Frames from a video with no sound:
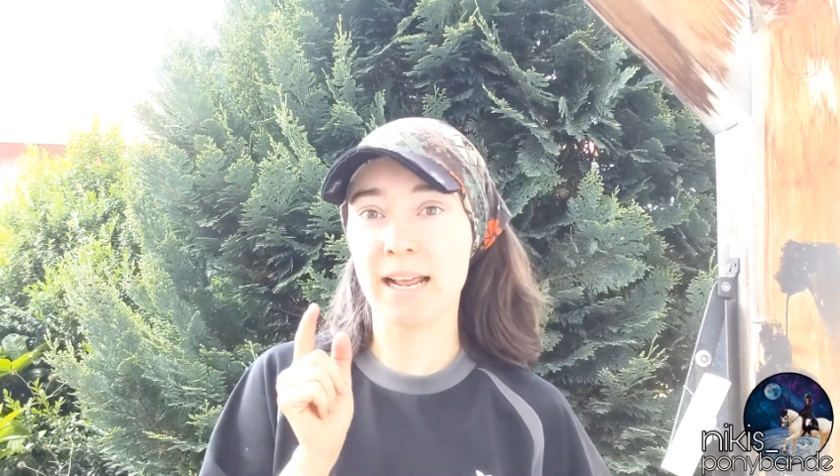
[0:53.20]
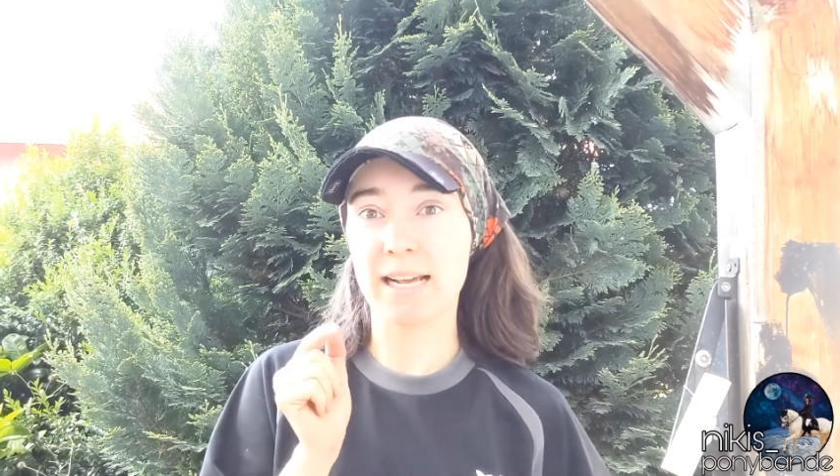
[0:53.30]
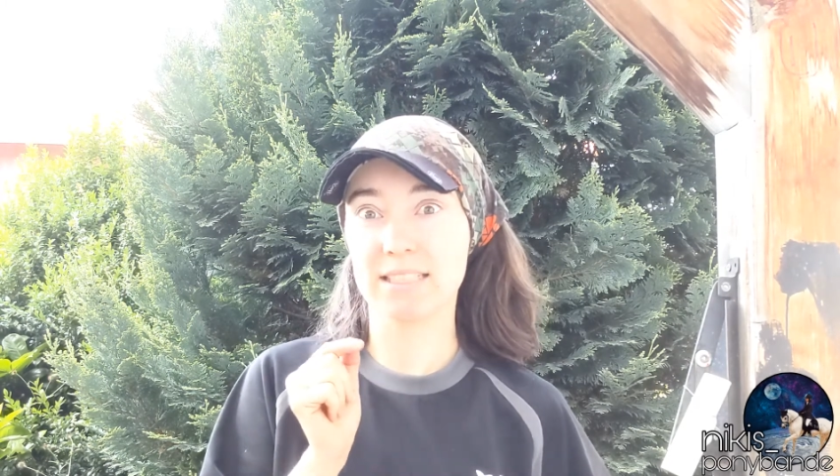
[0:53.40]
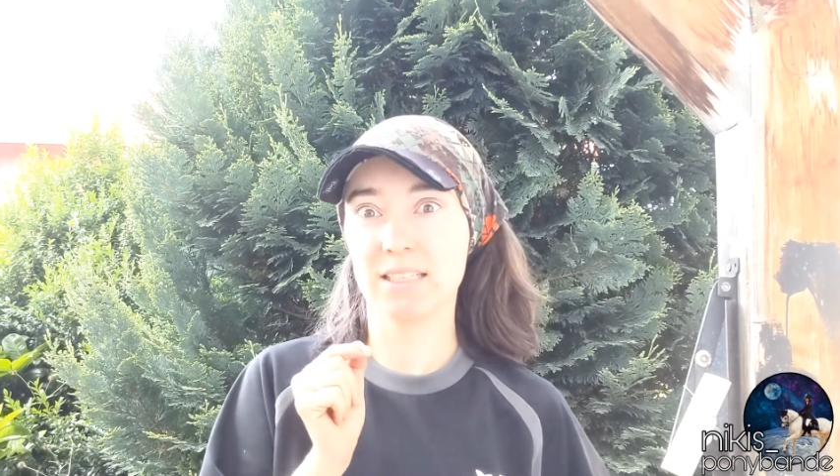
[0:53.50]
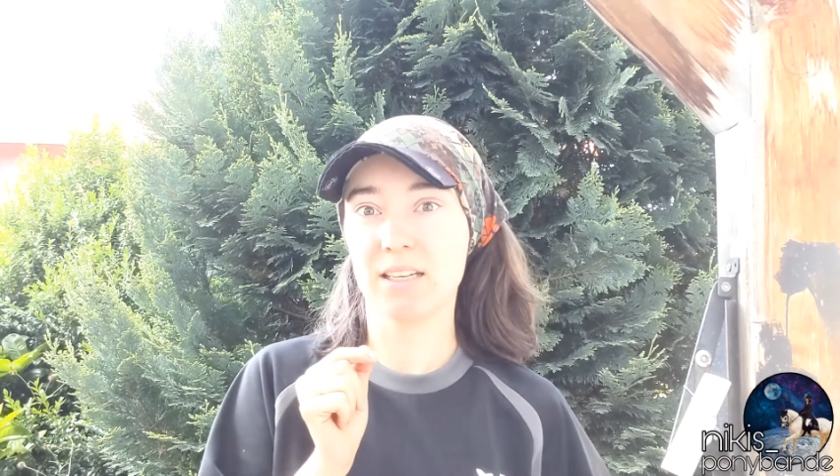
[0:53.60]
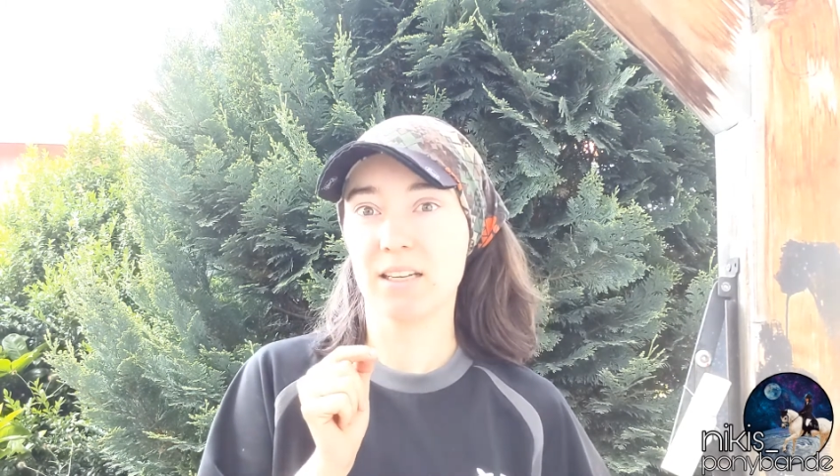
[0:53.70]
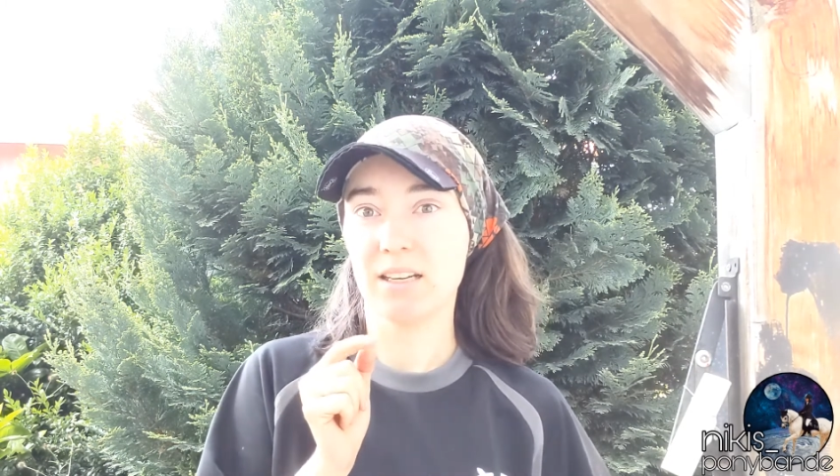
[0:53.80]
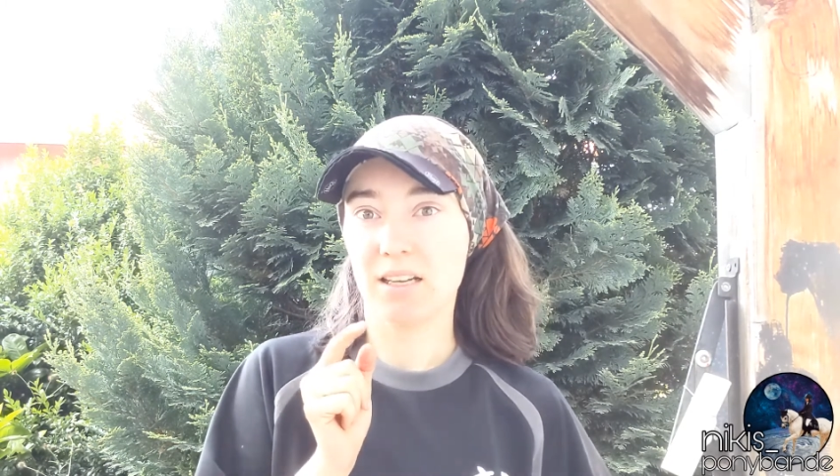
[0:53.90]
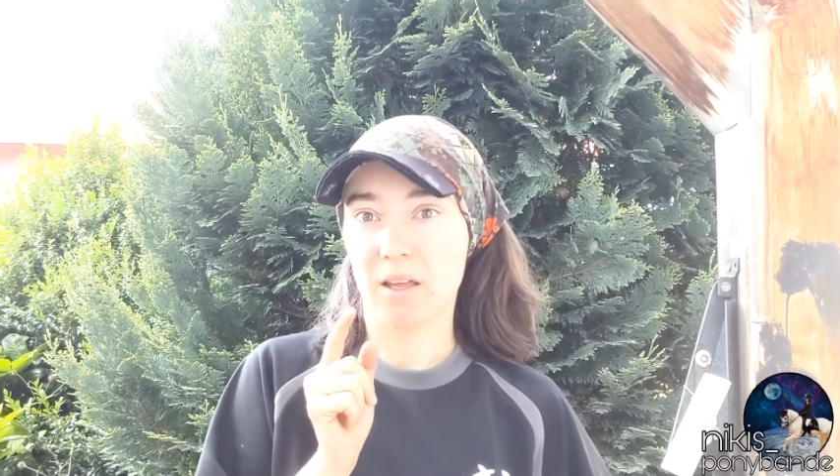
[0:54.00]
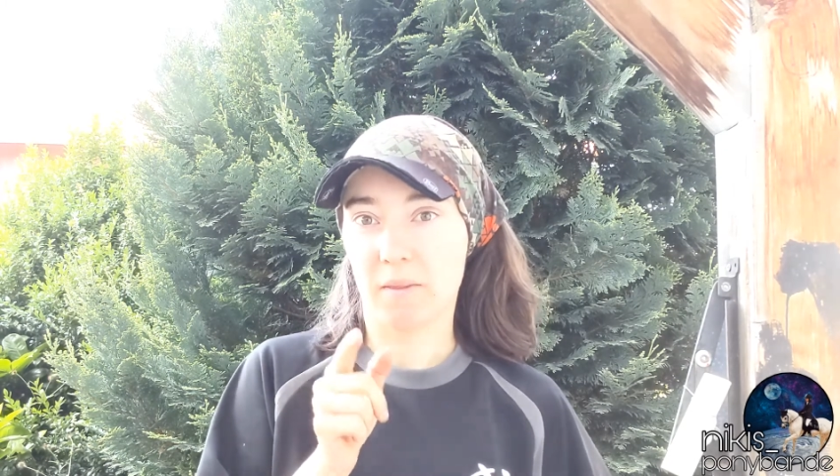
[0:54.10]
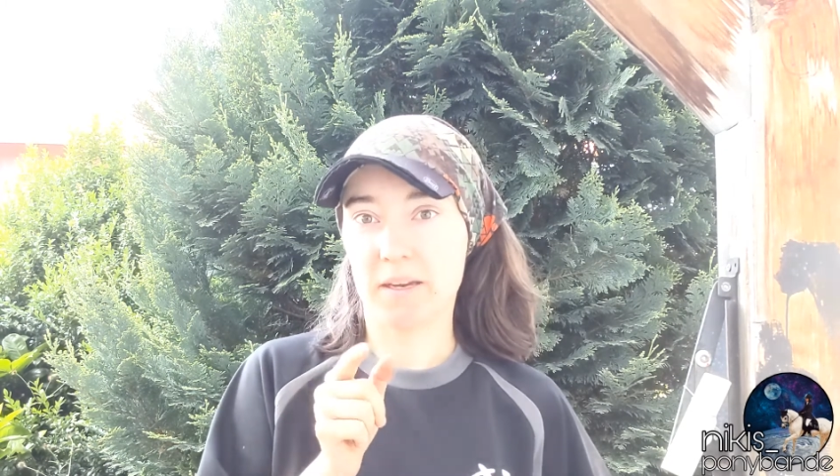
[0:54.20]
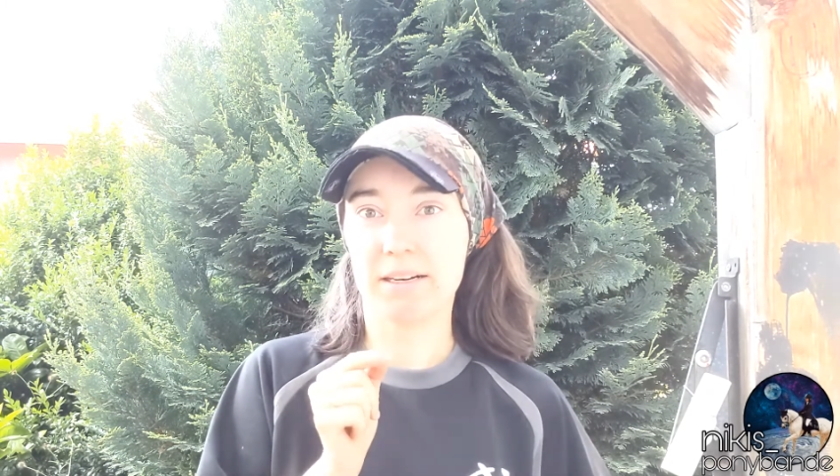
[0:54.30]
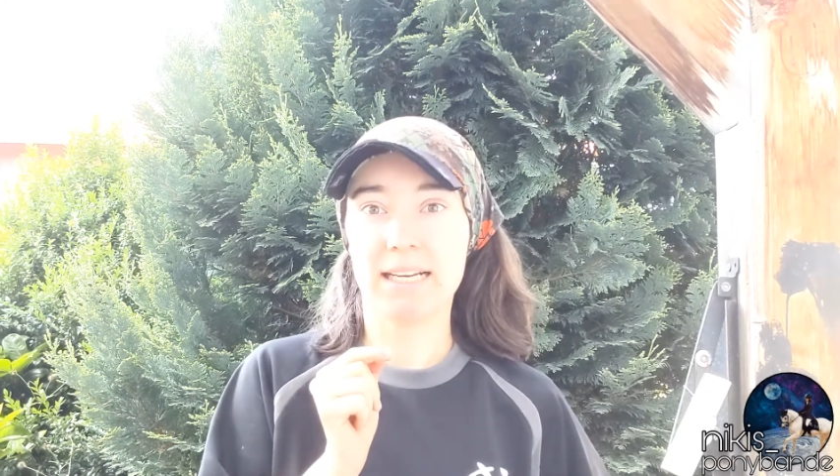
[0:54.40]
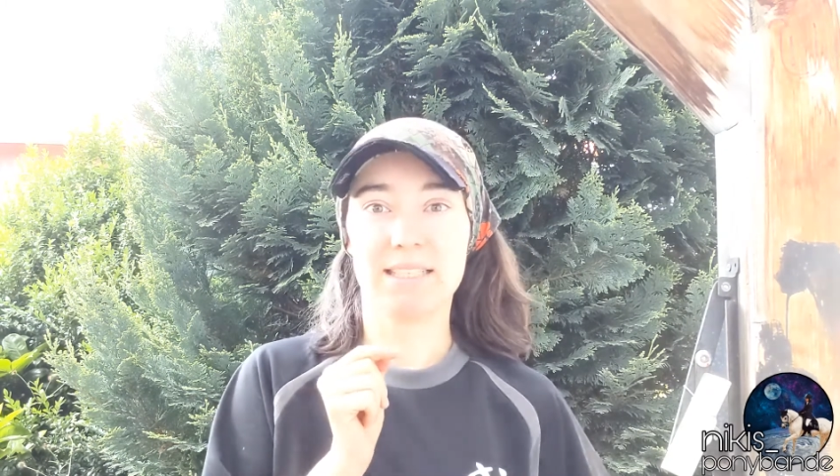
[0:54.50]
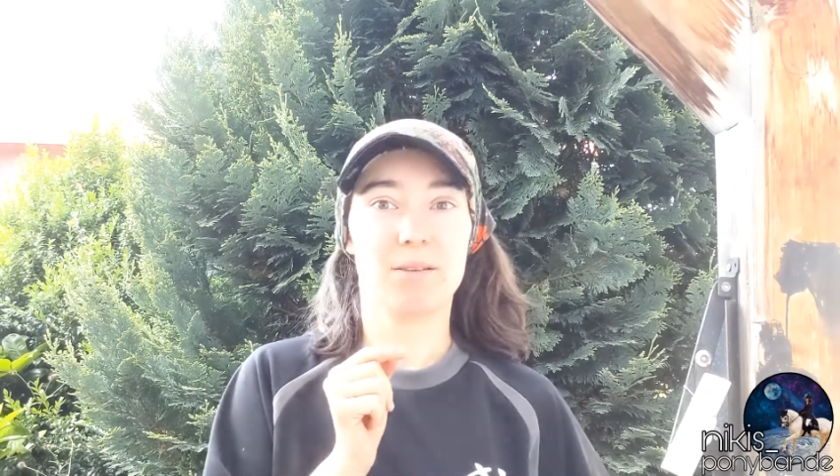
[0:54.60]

as there I had